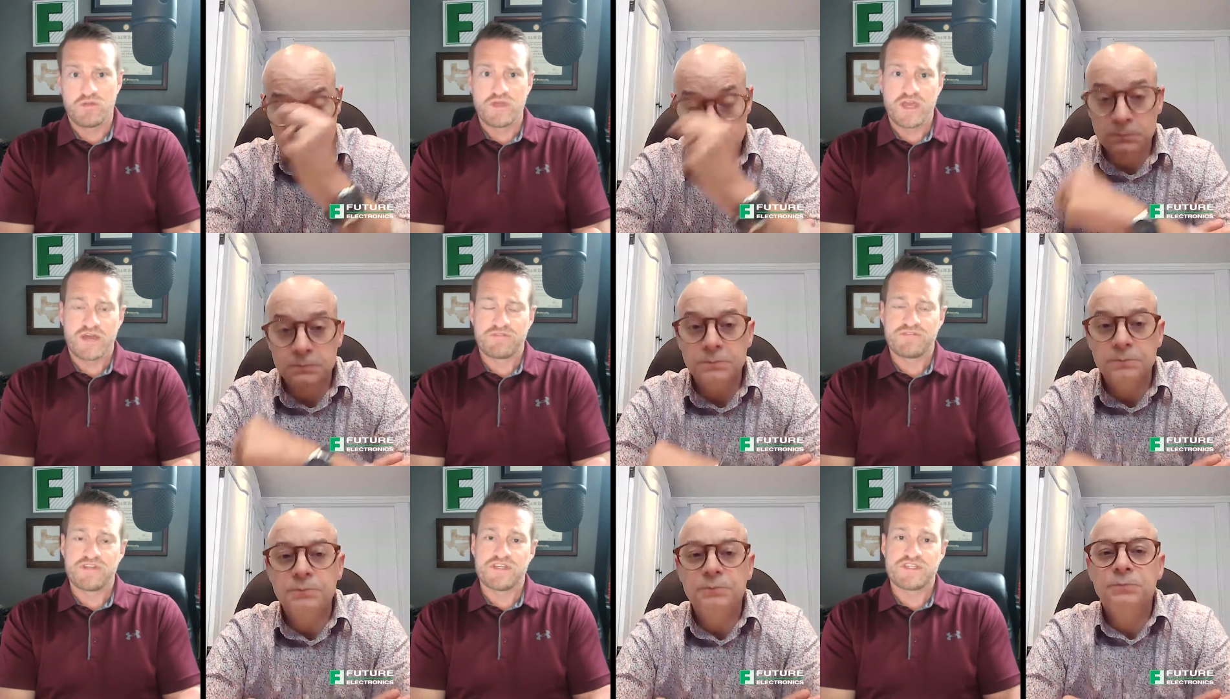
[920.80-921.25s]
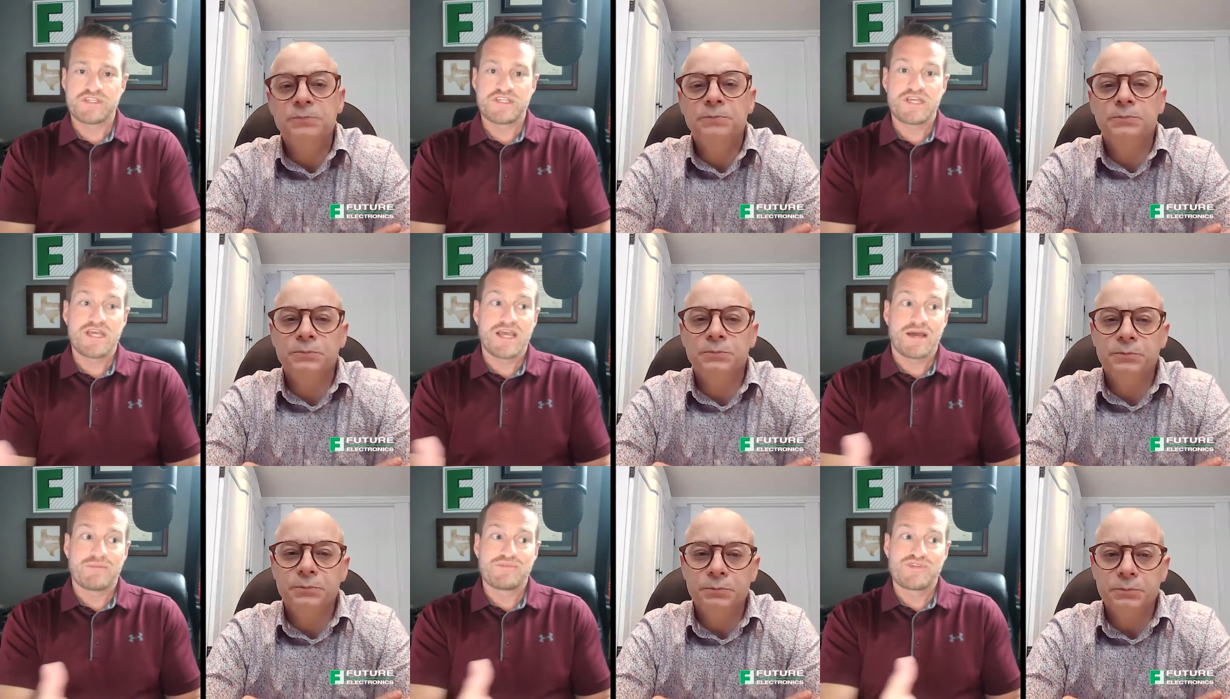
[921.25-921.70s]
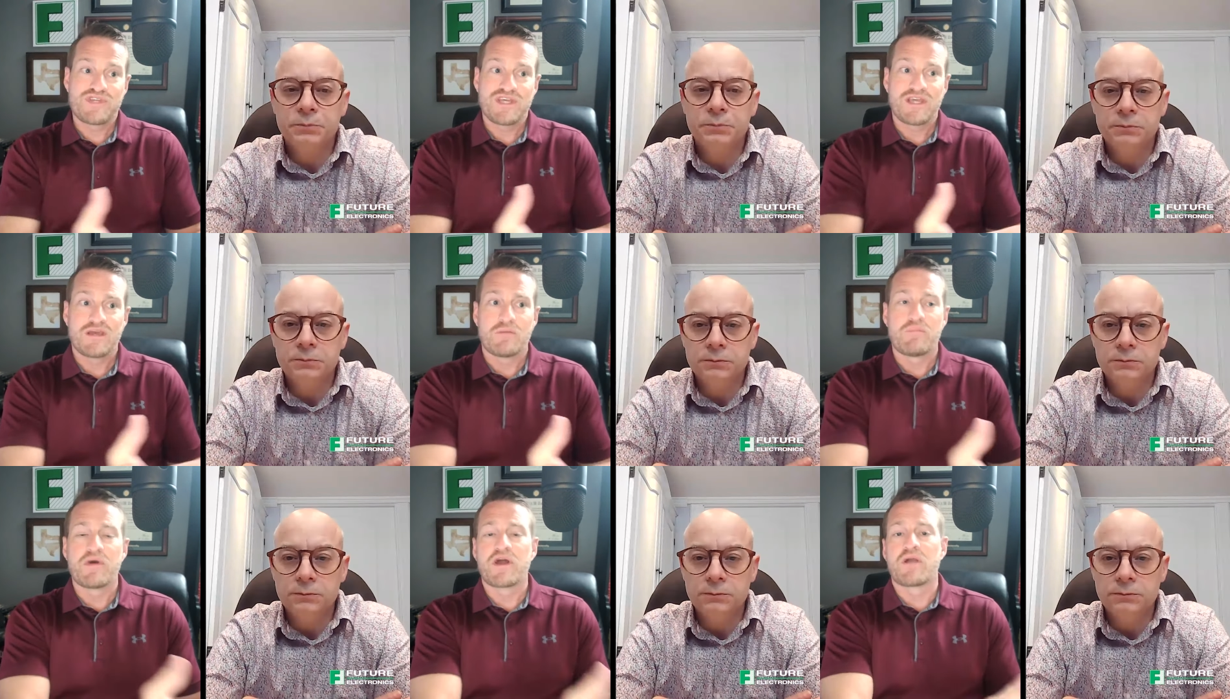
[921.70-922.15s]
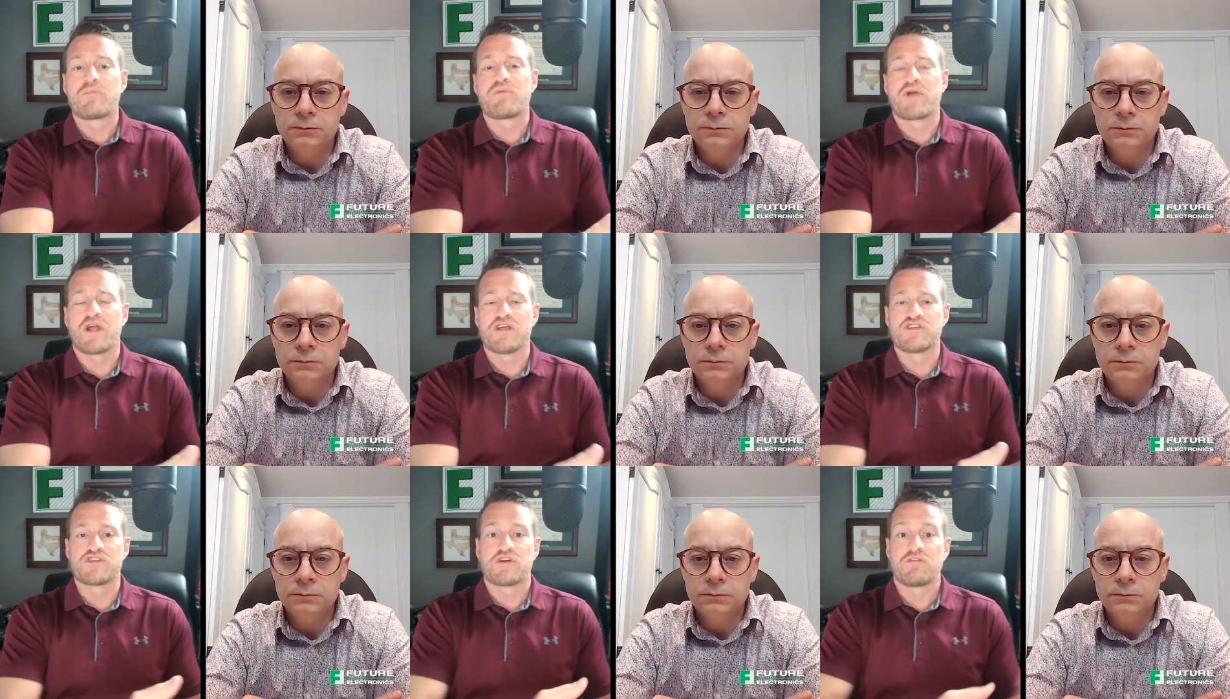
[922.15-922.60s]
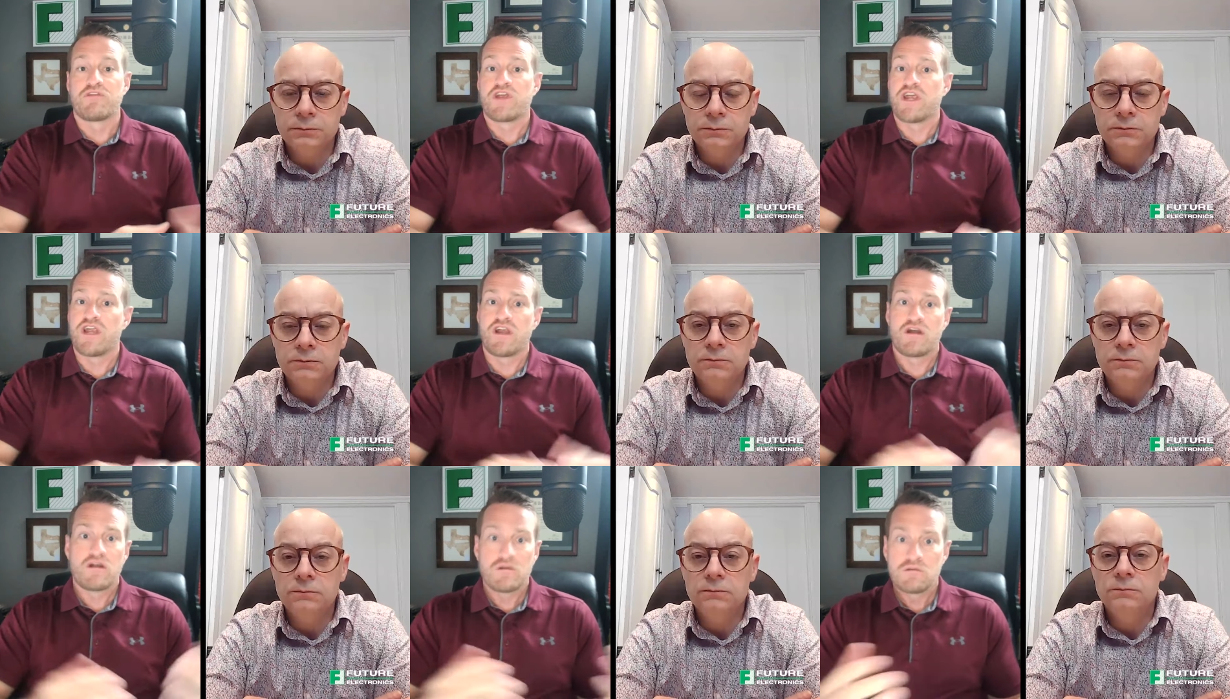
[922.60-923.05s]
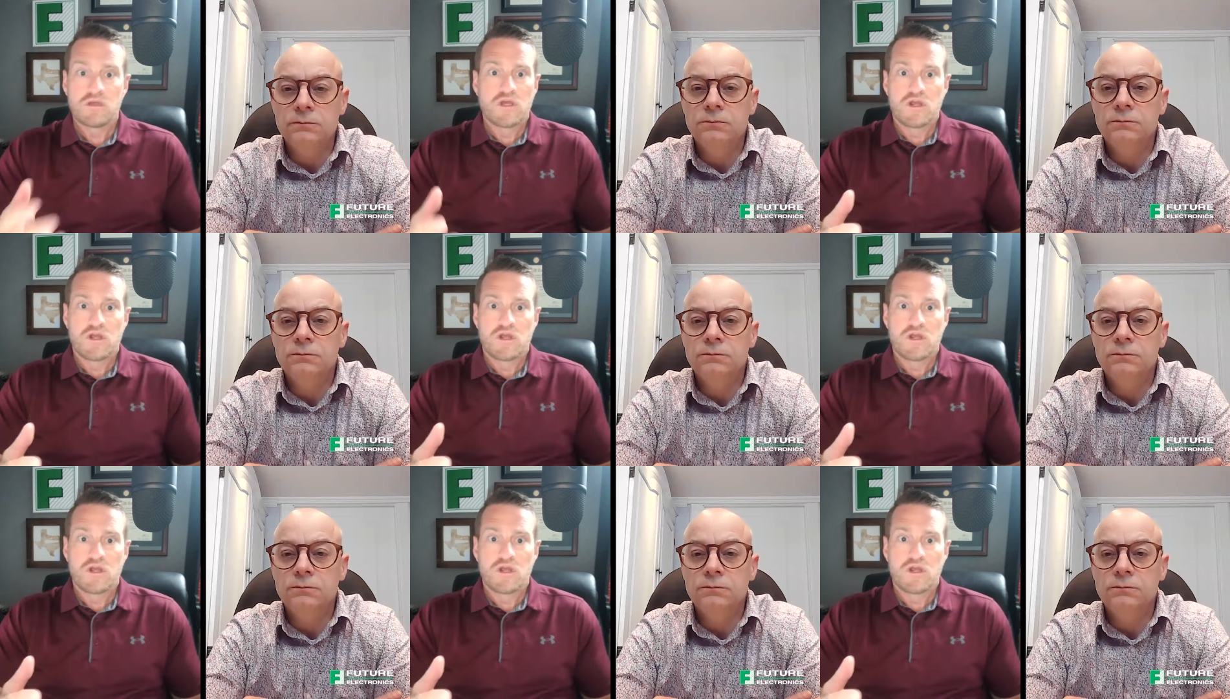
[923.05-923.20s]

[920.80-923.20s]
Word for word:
Speaker 1: through the FDC. I'm seeing a better price over here.